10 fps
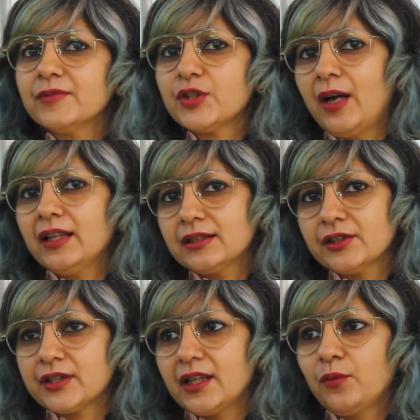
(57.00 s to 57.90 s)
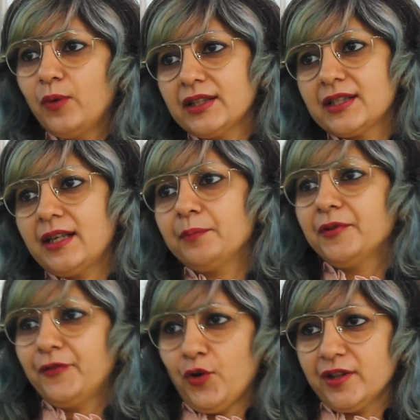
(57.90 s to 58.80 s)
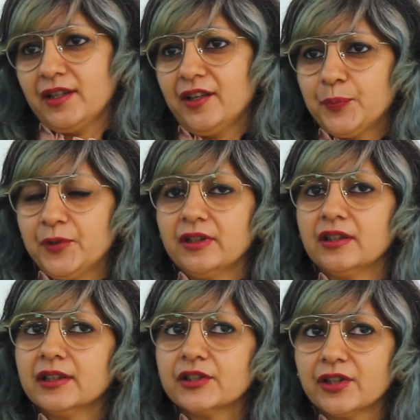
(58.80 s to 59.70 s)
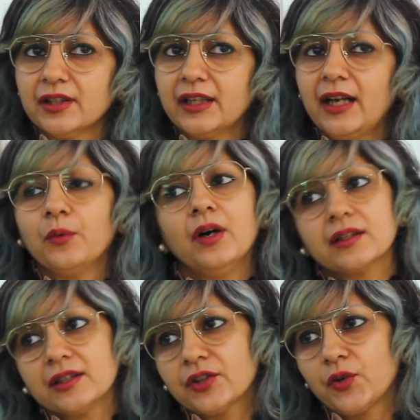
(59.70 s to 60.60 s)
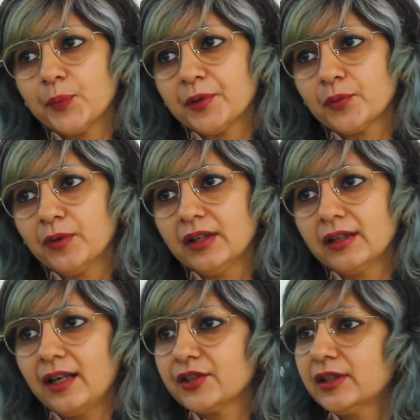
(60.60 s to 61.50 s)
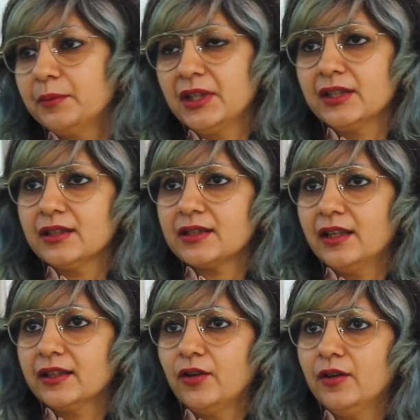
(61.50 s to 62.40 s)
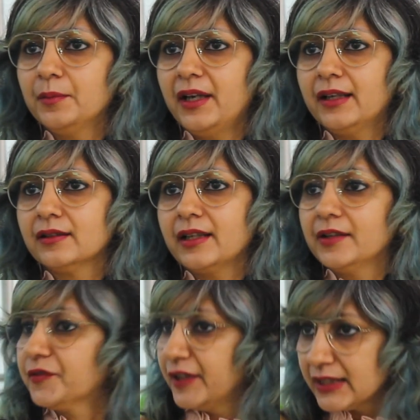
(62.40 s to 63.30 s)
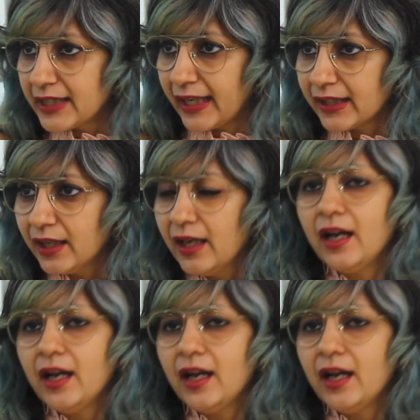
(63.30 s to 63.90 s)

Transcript: So I'll just take one step before the entrepreneurial journey. I worked in the corporate world, largely media, telecom, and then fintech.